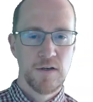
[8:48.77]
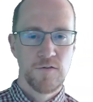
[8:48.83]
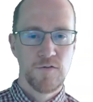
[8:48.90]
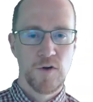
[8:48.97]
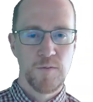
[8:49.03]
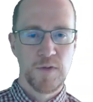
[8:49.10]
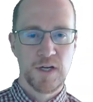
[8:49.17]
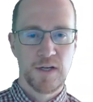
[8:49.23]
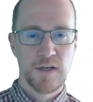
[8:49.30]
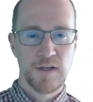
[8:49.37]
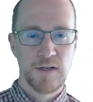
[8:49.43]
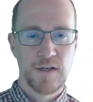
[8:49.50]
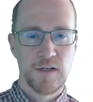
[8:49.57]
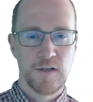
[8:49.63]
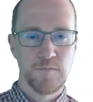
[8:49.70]

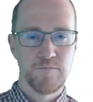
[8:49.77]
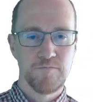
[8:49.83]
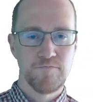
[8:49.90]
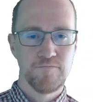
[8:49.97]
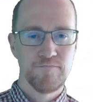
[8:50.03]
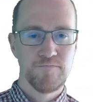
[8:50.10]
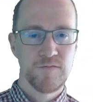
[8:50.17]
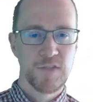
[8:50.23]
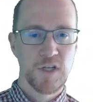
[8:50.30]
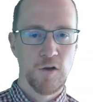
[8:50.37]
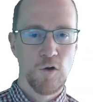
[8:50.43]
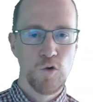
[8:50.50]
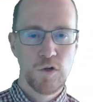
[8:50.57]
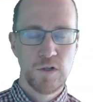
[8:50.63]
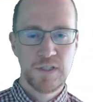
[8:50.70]
a
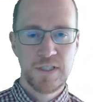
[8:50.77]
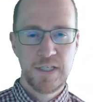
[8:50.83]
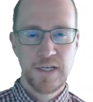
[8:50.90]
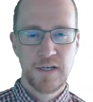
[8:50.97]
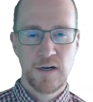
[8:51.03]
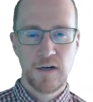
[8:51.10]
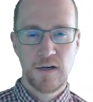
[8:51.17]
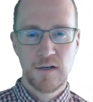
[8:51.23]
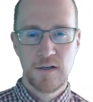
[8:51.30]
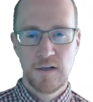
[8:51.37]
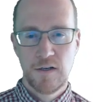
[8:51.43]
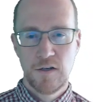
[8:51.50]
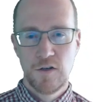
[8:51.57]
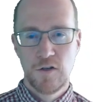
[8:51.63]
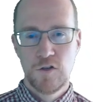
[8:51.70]
local DDR
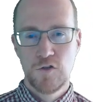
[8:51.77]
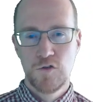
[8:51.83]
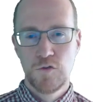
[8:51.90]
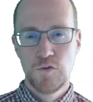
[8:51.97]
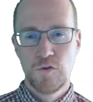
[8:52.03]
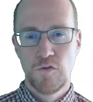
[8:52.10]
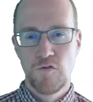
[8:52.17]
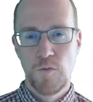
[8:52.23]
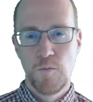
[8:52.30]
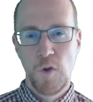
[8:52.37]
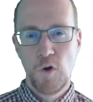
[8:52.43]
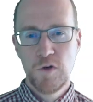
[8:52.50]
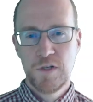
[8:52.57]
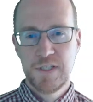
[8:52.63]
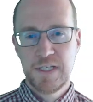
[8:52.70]
to a
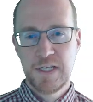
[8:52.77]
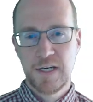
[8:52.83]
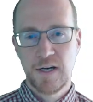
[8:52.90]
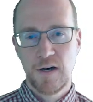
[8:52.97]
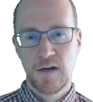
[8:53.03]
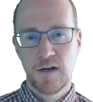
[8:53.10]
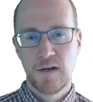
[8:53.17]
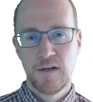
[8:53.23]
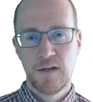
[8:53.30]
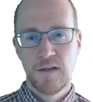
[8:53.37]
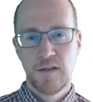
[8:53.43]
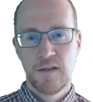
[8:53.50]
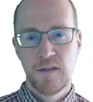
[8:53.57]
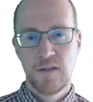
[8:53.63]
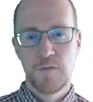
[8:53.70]
remote DDR,
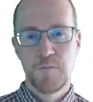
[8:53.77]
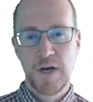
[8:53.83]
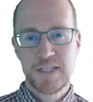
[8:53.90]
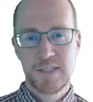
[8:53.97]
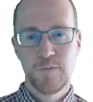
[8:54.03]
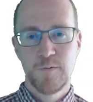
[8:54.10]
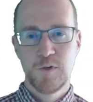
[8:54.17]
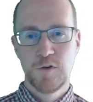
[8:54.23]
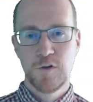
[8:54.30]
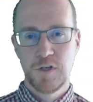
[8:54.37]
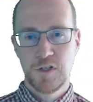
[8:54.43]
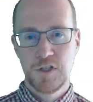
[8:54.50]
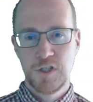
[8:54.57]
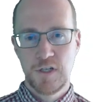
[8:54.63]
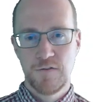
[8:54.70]
the maximum you could
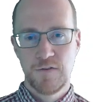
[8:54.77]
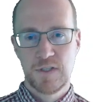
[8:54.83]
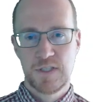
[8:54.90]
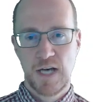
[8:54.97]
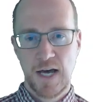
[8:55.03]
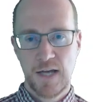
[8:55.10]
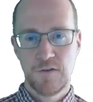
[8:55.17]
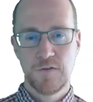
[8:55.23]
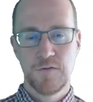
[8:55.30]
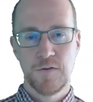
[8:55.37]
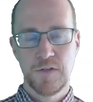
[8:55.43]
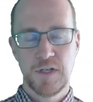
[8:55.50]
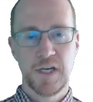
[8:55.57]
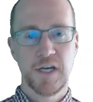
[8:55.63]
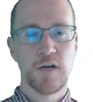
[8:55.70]
achieve is
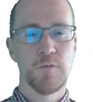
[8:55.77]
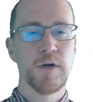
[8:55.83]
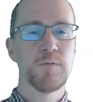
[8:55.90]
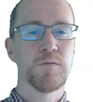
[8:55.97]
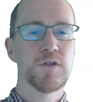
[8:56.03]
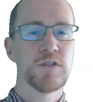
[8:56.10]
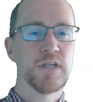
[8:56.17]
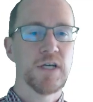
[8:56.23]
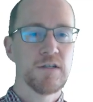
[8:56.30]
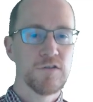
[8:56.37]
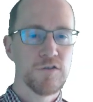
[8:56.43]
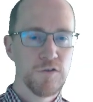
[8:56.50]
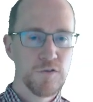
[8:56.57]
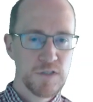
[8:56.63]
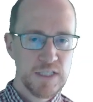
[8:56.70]
150 gigabyte per second. So
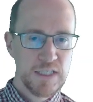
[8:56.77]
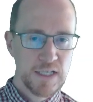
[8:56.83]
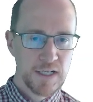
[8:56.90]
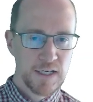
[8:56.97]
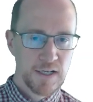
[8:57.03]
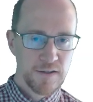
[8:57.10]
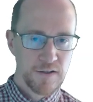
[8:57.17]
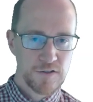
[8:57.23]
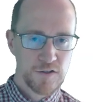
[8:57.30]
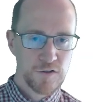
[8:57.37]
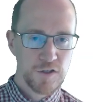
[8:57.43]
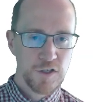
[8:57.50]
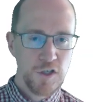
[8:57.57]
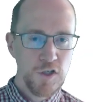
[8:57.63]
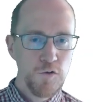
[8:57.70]
you see, there's also
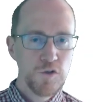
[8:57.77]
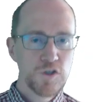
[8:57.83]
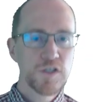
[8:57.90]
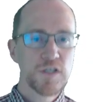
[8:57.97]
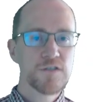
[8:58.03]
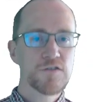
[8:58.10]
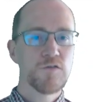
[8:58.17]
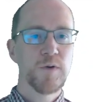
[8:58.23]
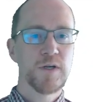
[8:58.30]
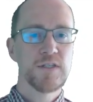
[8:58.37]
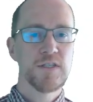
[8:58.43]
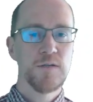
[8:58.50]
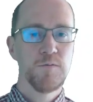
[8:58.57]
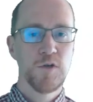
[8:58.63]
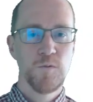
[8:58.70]
a huge
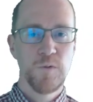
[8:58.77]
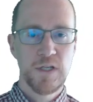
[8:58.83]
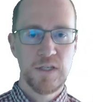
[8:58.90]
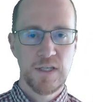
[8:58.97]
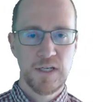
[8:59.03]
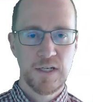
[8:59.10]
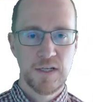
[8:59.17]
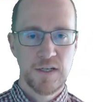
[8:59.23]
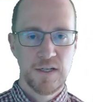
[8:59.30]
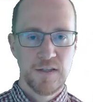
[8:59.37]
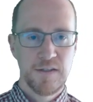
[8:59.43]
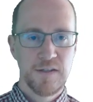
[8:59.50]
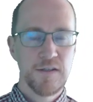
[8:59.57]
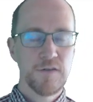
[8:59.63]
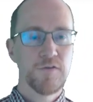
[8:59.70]
discrepancy between
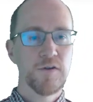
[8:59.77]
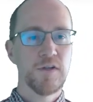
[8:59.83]
the different